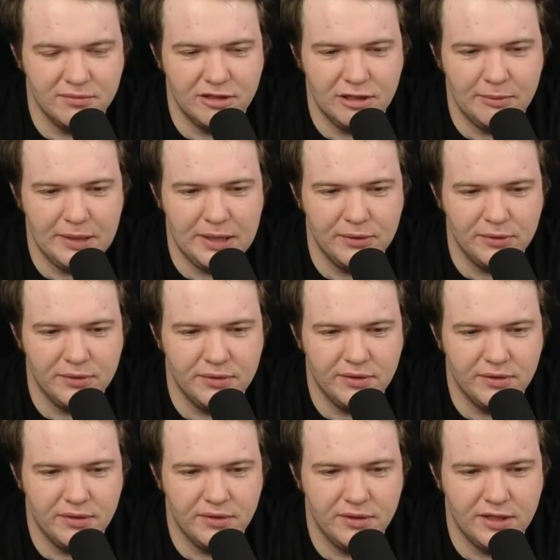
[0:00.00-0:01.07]
about
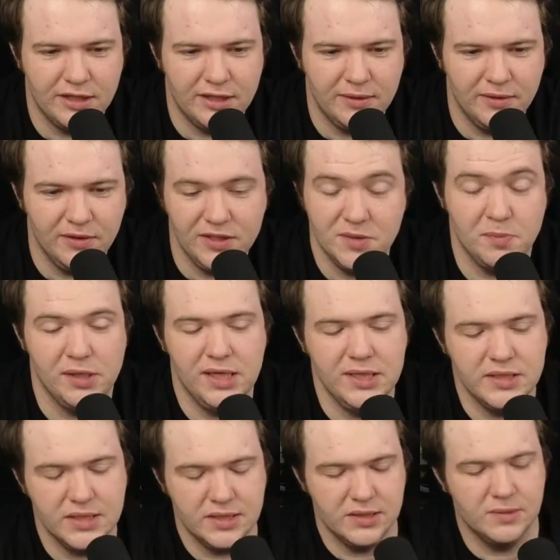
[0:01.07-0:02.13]
these
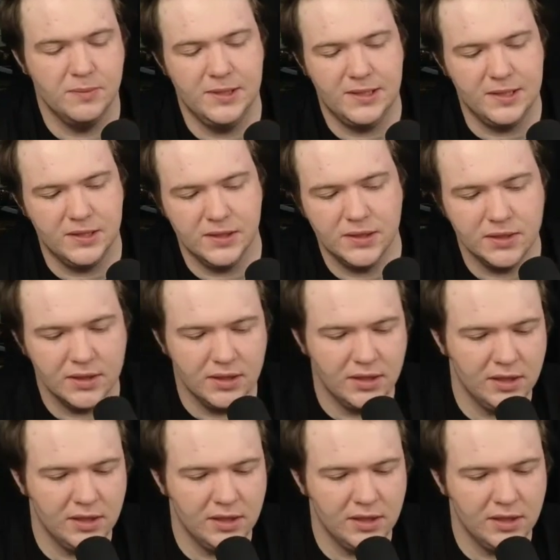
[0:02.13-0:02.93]
places, because